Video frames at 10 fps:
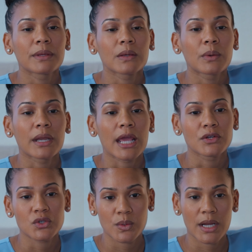me when
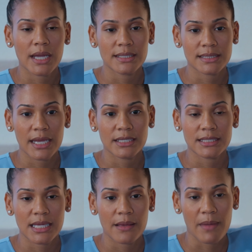Andrew and I decided
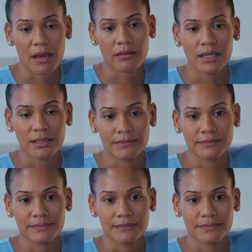to get married?
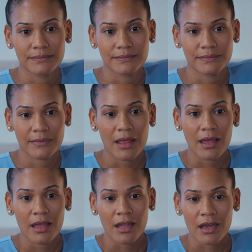
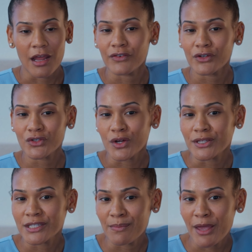Never
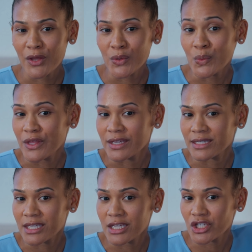trust a man who
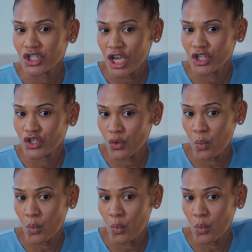thinks he can change the